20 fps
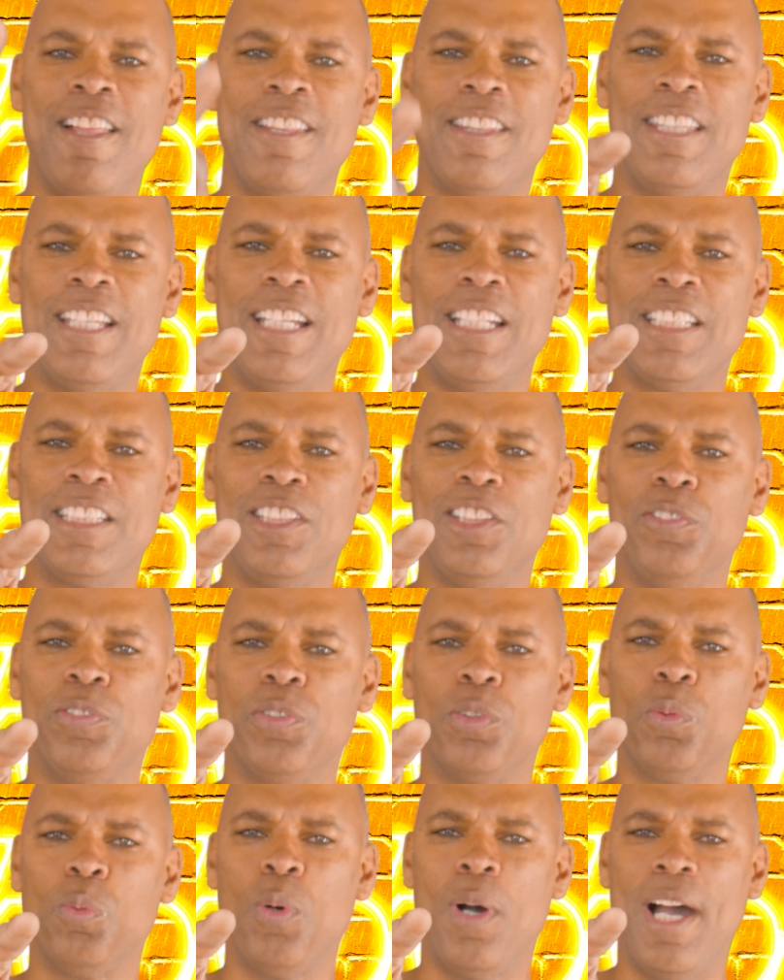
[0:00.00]
Thank you
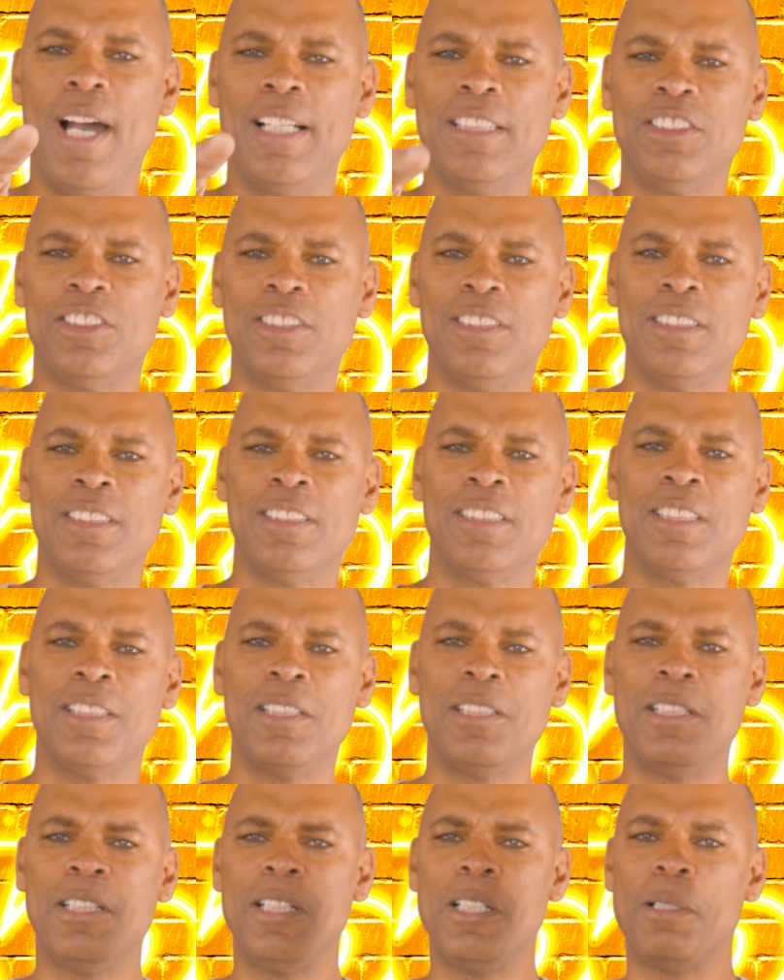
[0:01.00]
for watching.
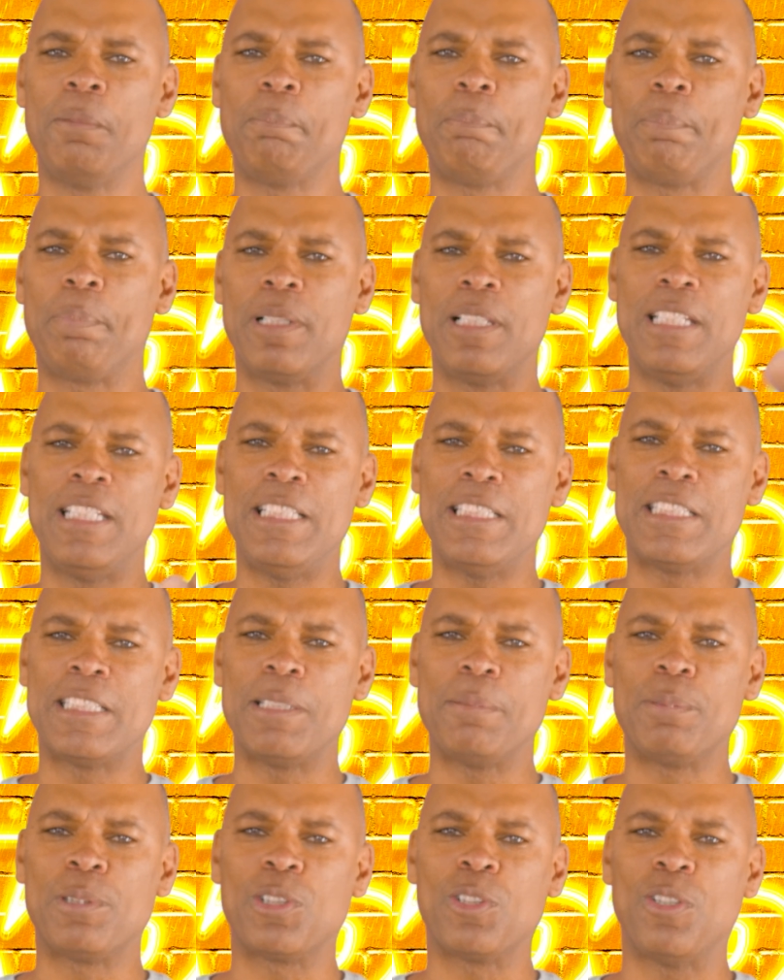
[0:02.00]
Please
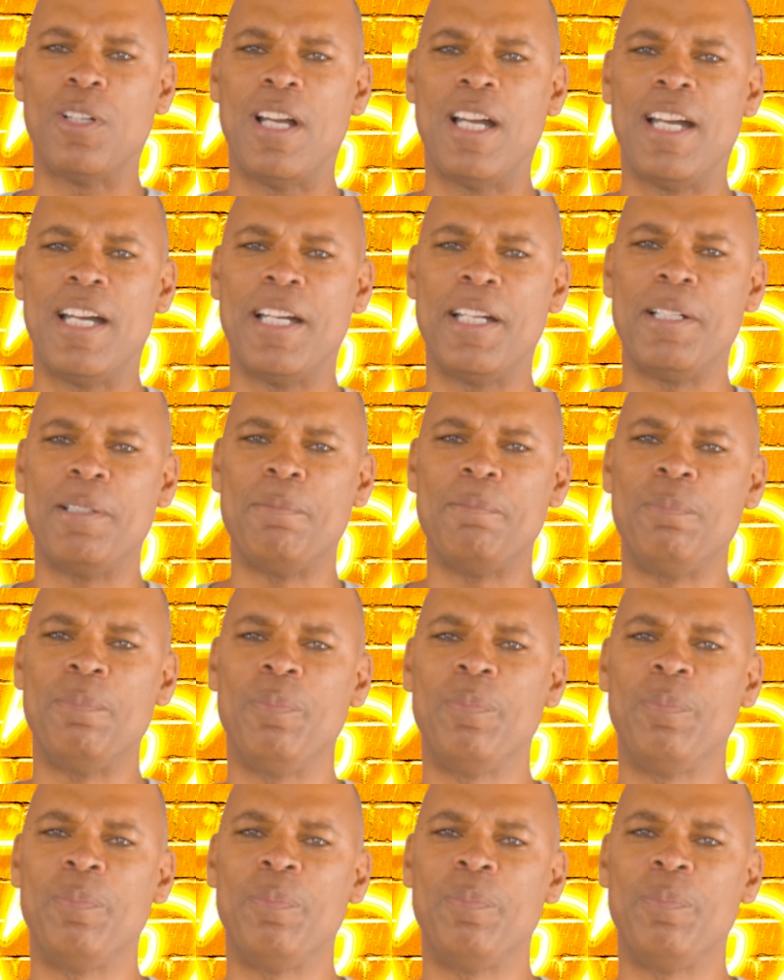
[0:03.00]
subscribe.